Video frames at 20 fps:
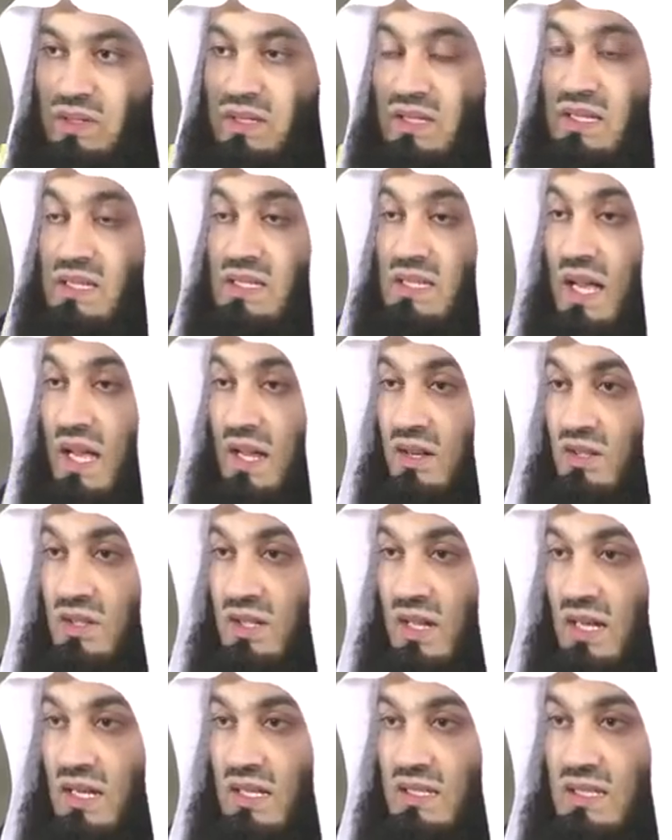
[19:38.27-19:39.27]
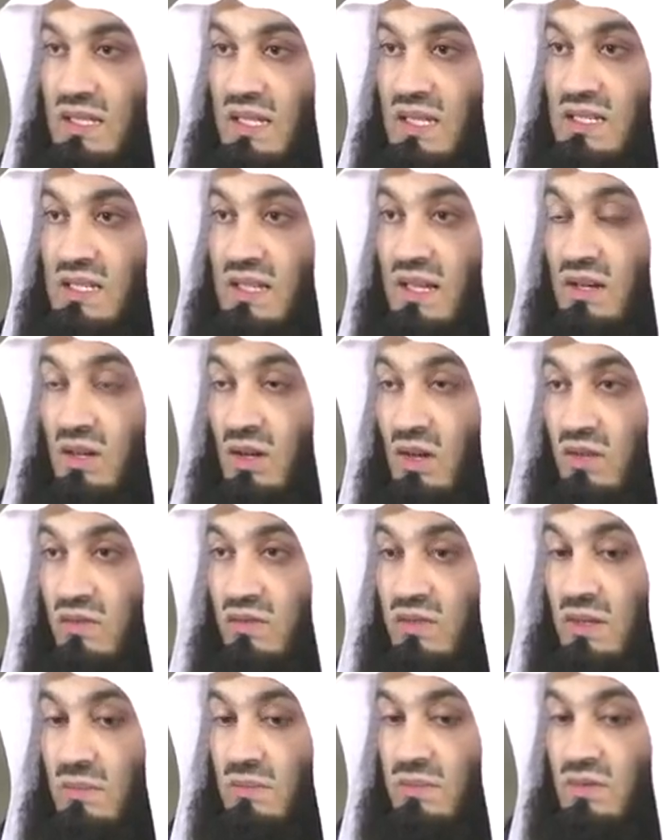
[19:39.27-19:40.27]
But the sad reality is a lot
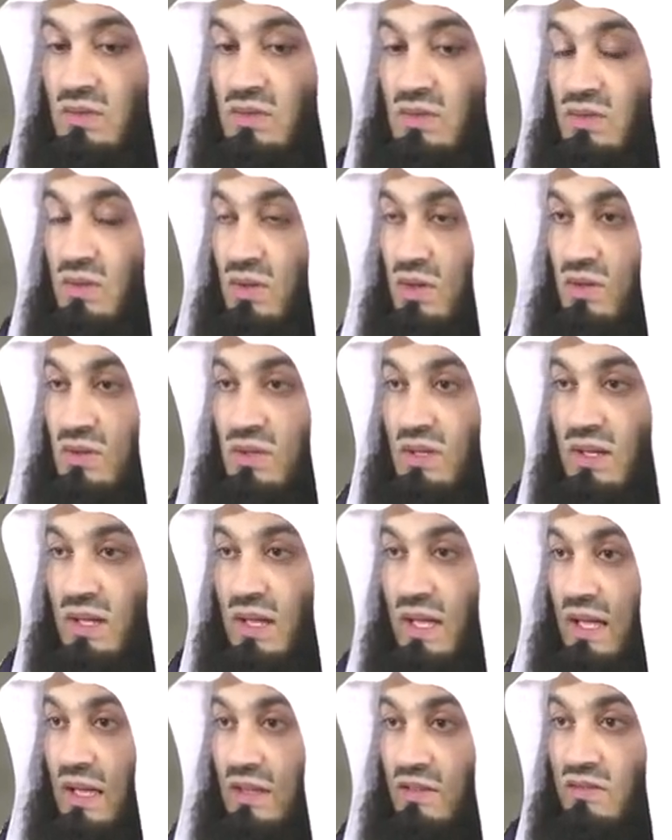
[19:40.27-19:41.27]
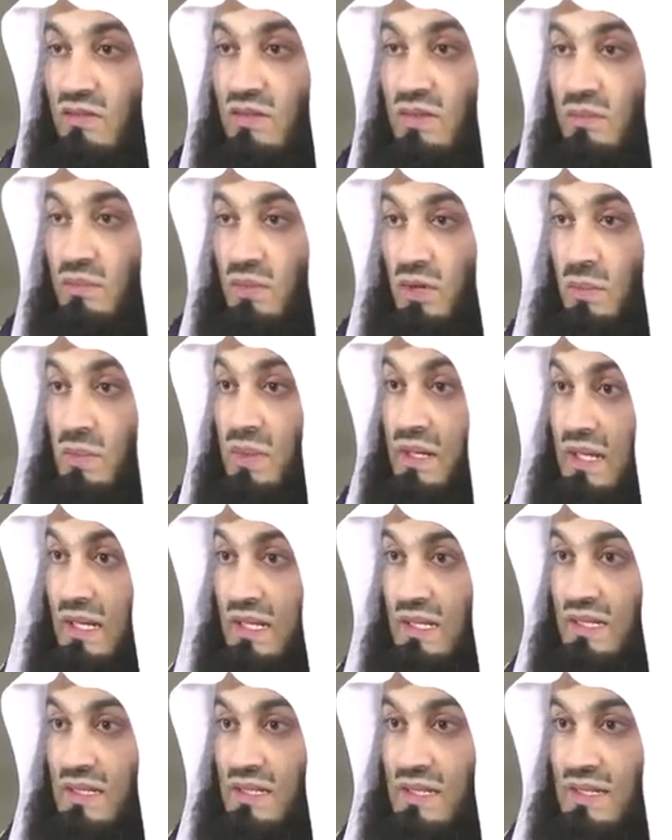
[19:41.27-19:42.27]
of them do not have proper
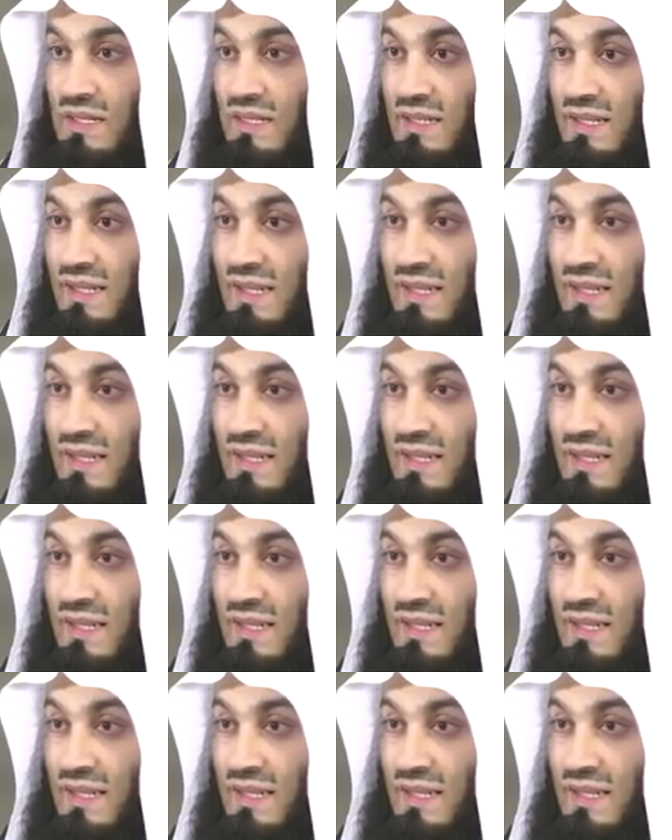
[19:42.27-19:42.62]
leaders.